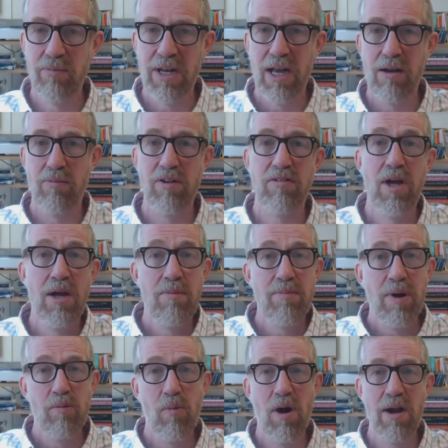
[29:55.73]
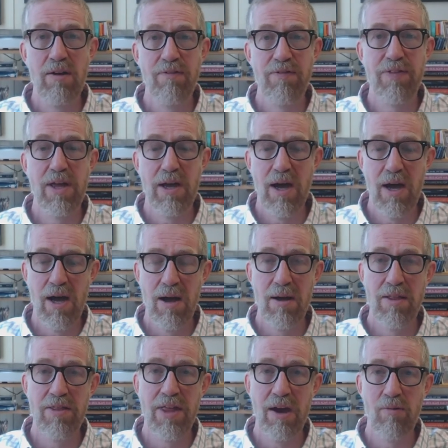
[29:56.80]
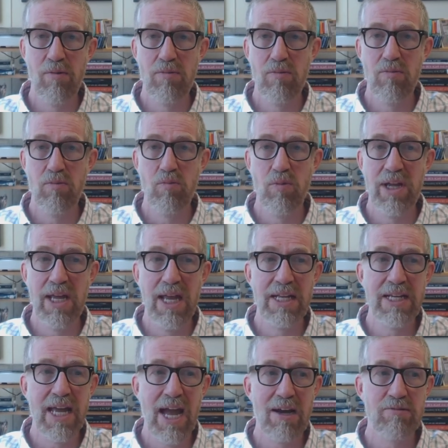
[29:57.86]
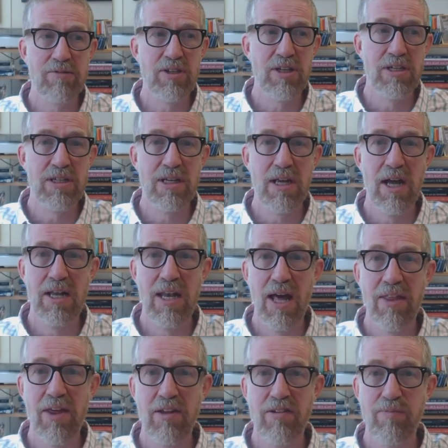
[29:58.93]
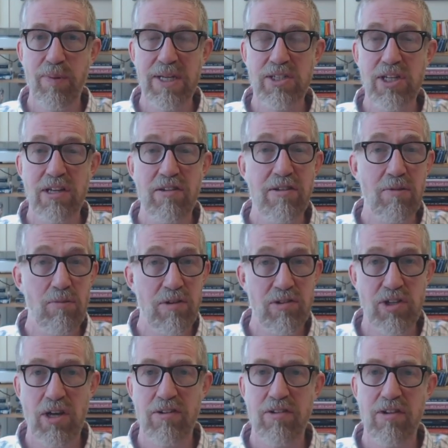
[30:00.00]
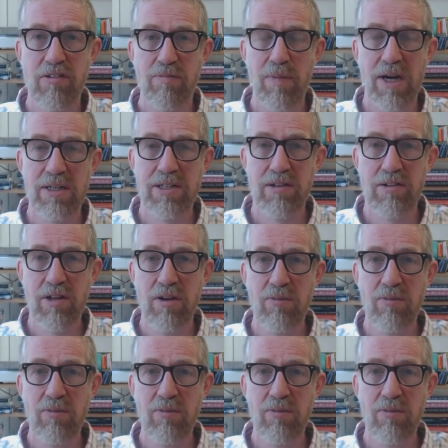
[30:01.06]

But what if uh, there we encountered another species that was just as smart as humans,